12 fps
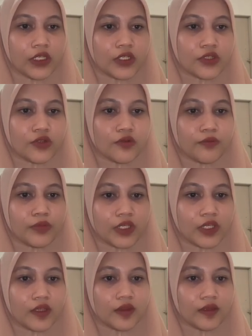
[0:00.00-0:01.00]
should
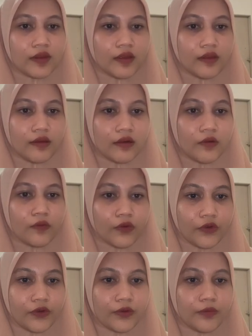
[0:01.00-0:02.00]
be 33
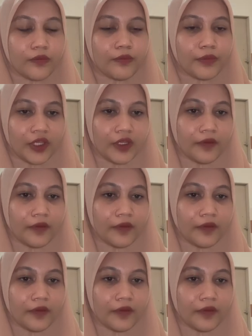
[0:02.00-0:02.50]
volt peak.